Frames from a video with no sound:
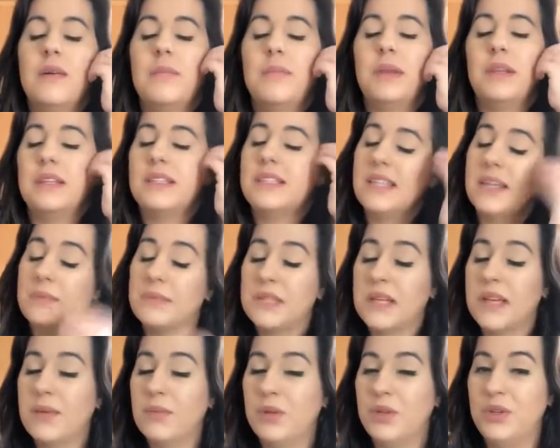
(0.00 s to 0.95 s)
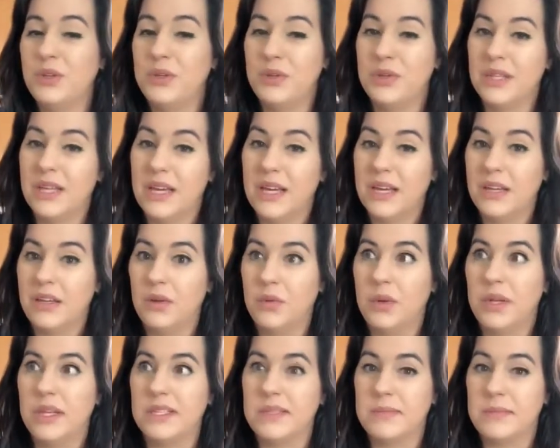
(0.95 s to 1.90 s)
But at the same time, when you do that, you
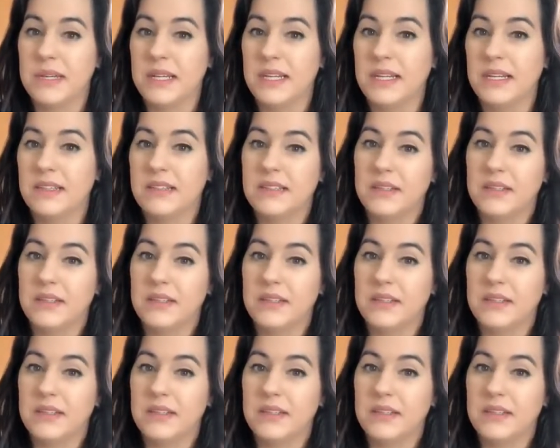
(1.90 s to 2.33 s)
waste money.